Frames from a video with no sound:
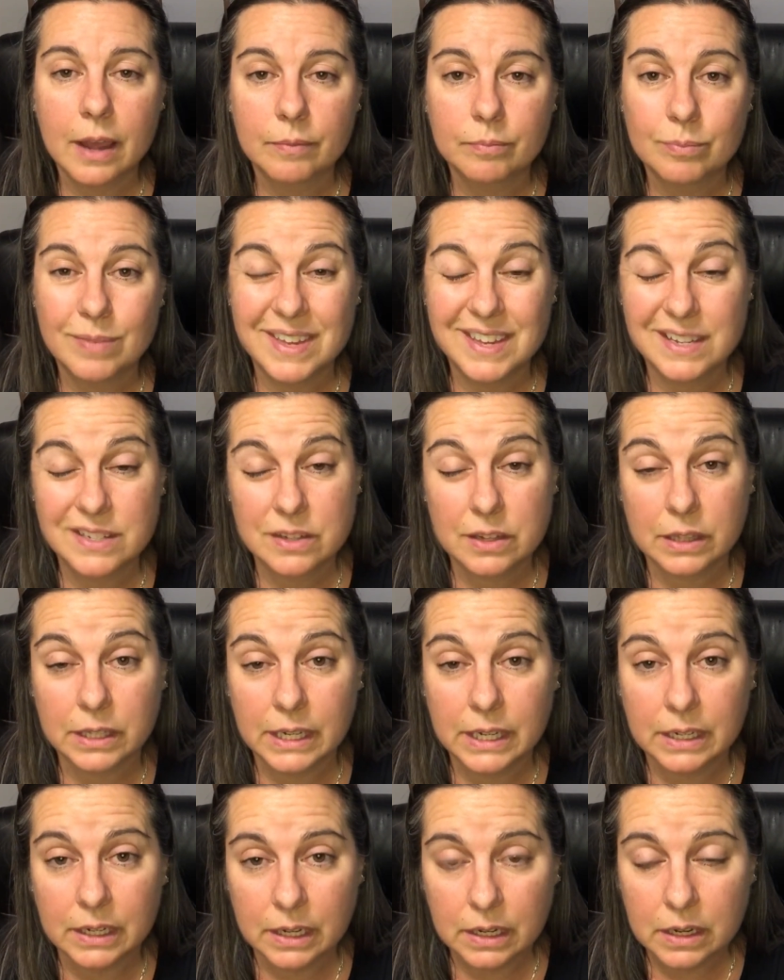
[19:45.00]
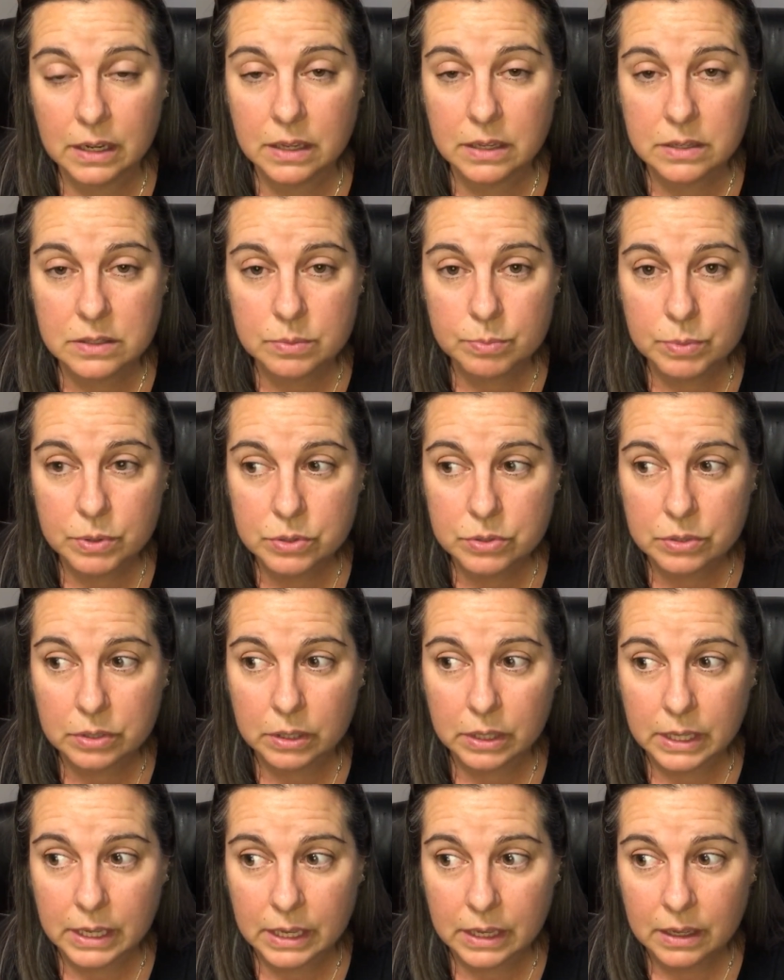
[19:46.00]
Because clean eating is
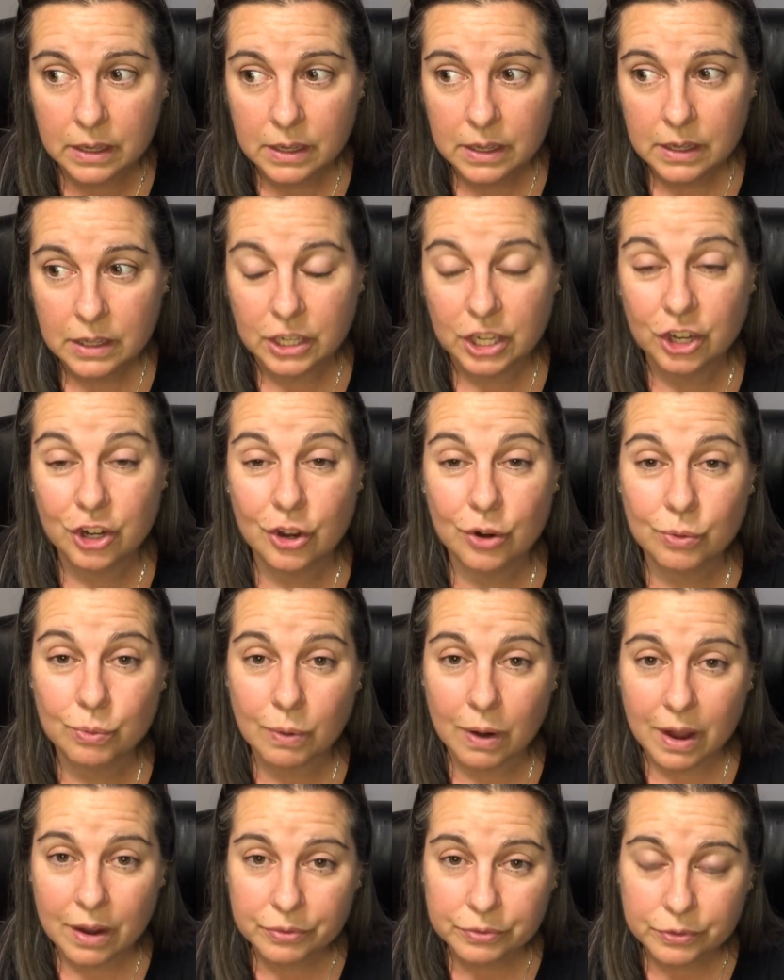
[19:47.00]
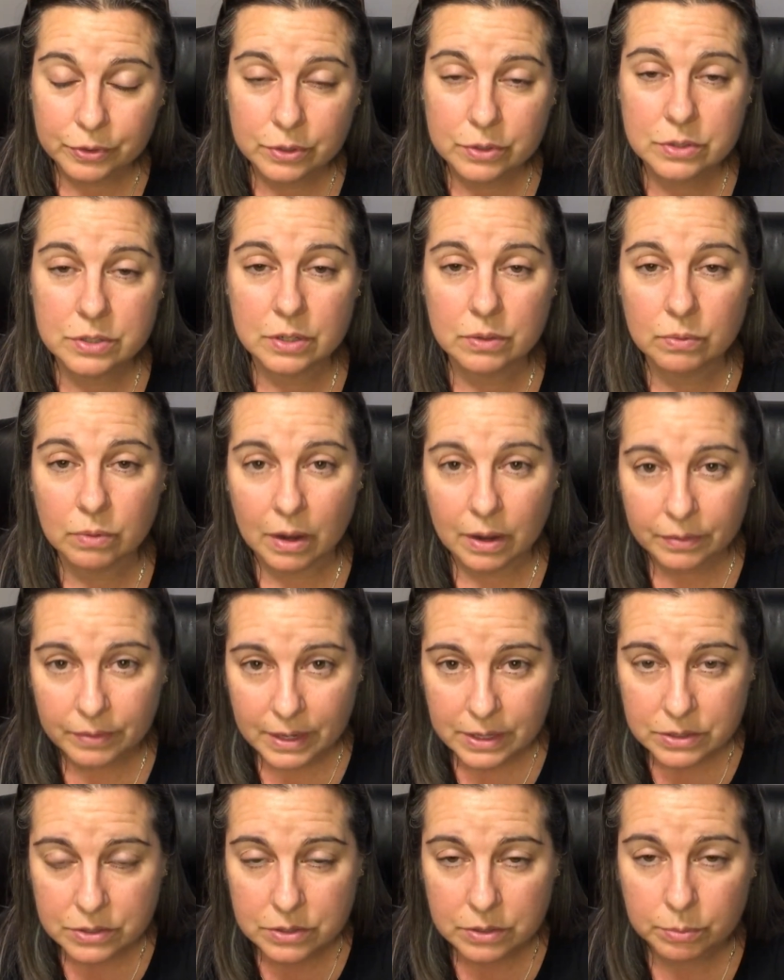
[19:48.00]
mostly, you know, raw fruits and raw
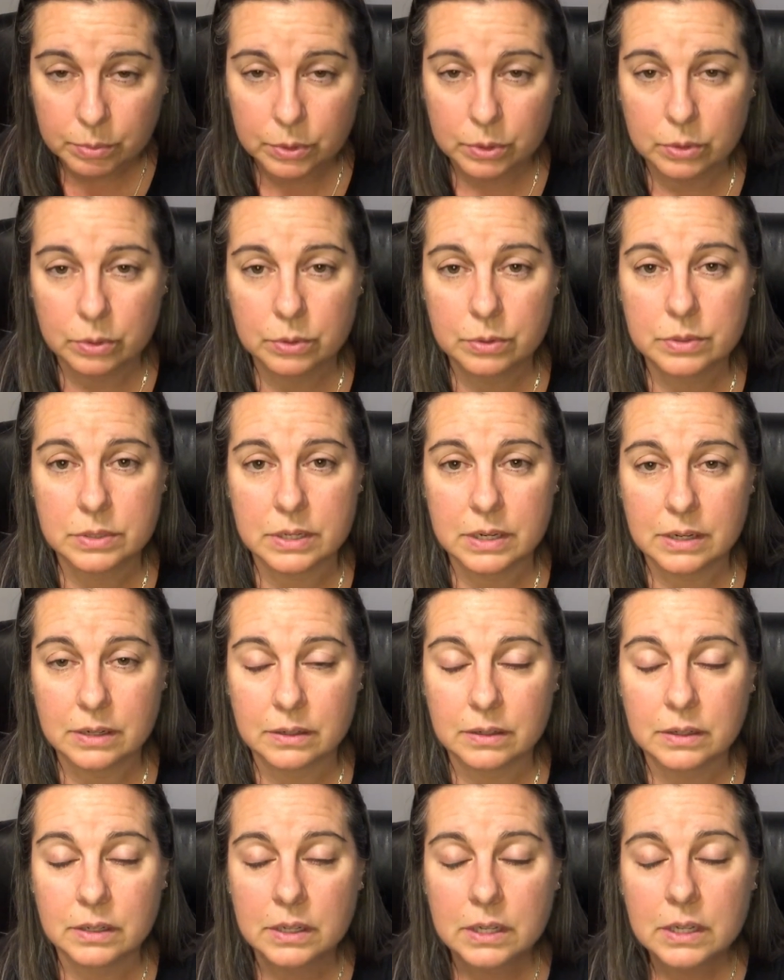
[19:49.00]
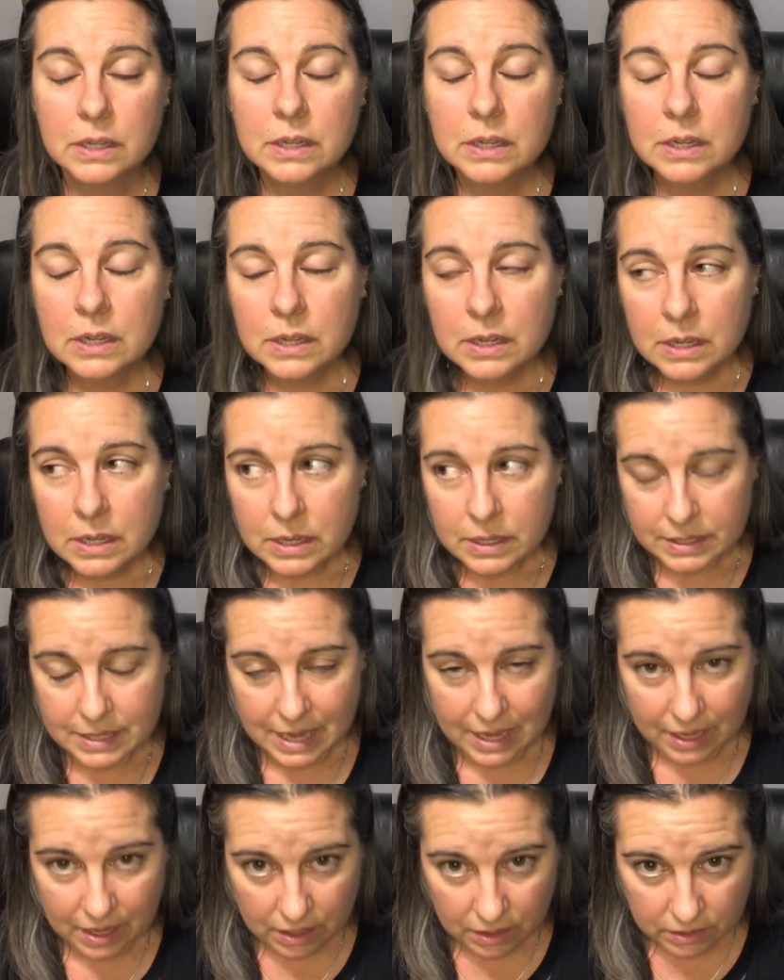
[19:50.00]
vegetables and
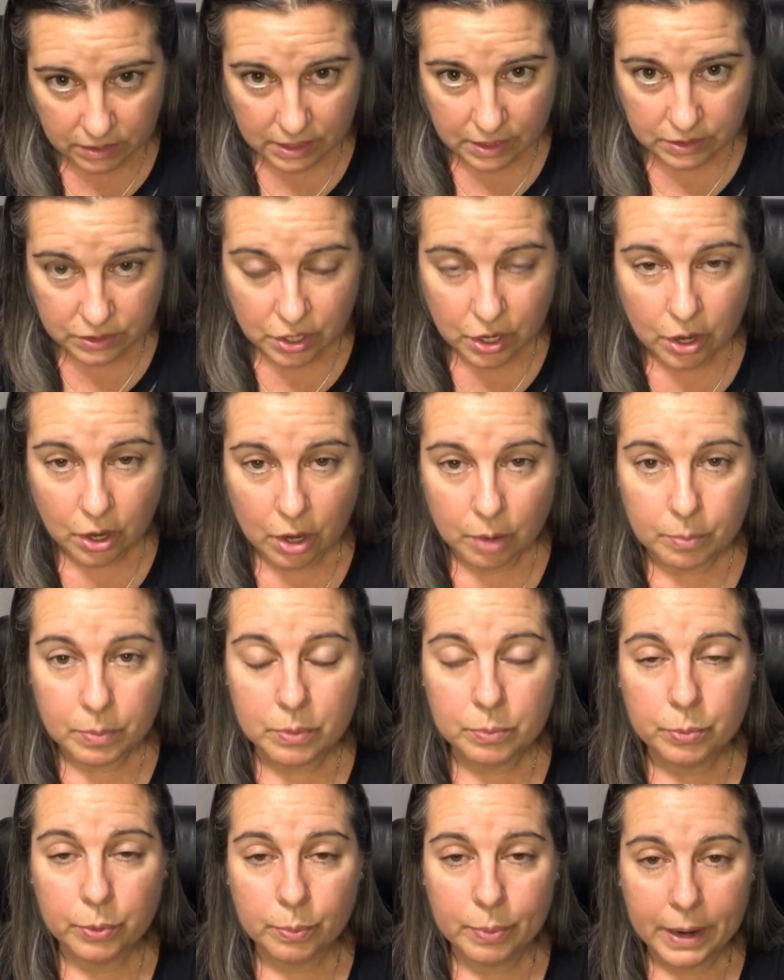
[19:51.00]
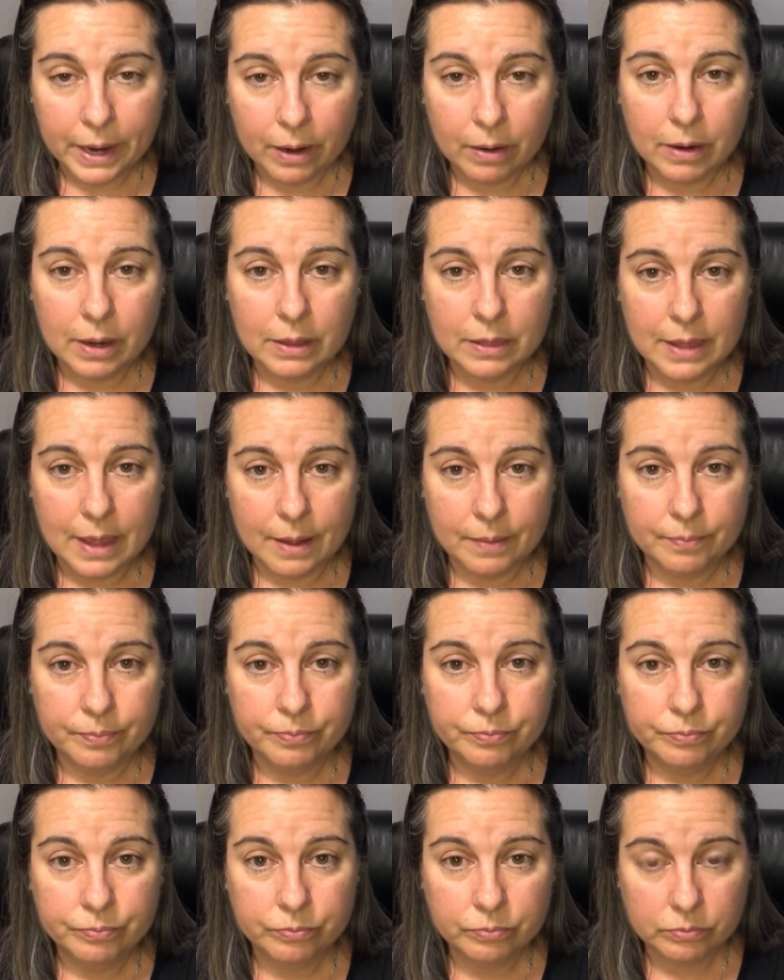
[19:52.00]
taking things home and preparing
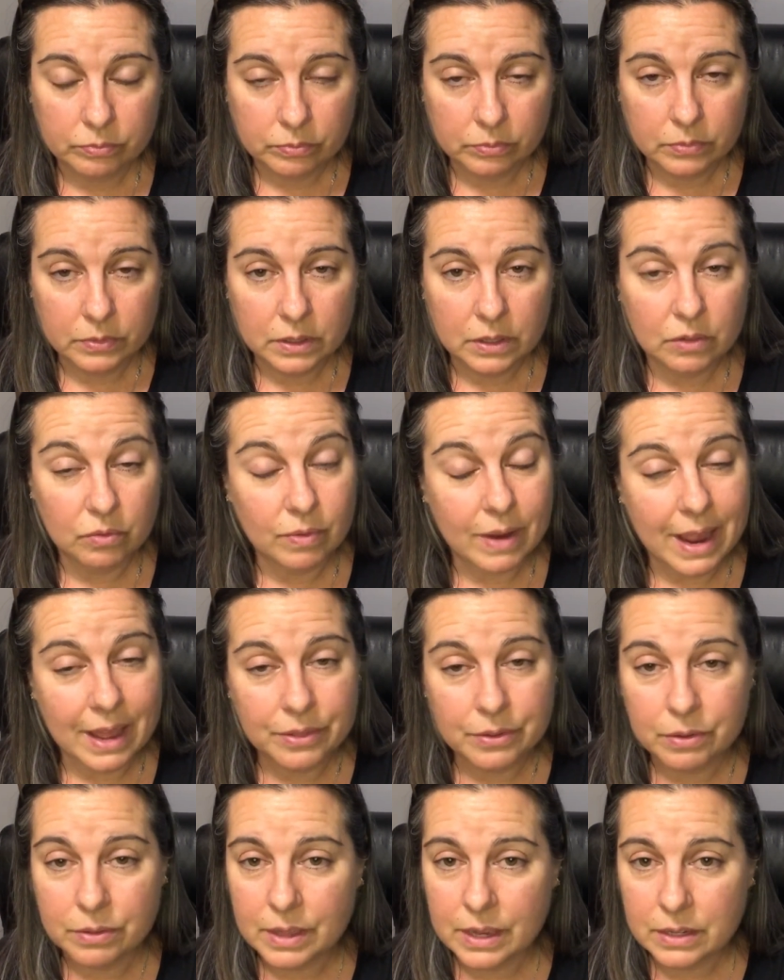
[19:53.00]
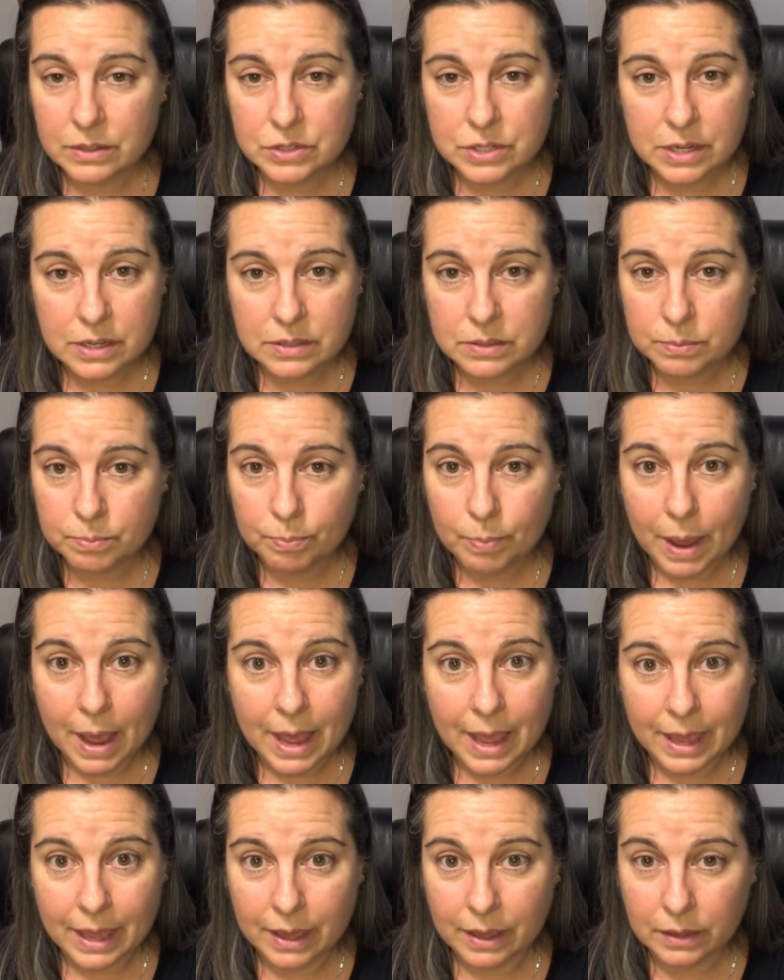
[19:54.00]
them rather than just
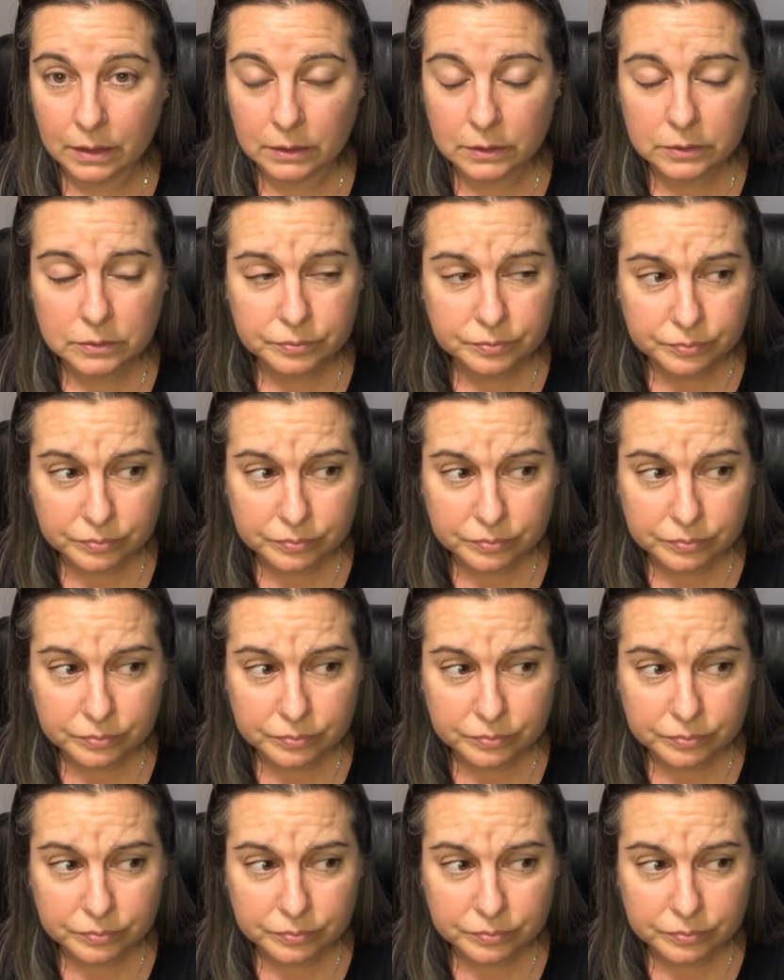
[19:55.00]
buying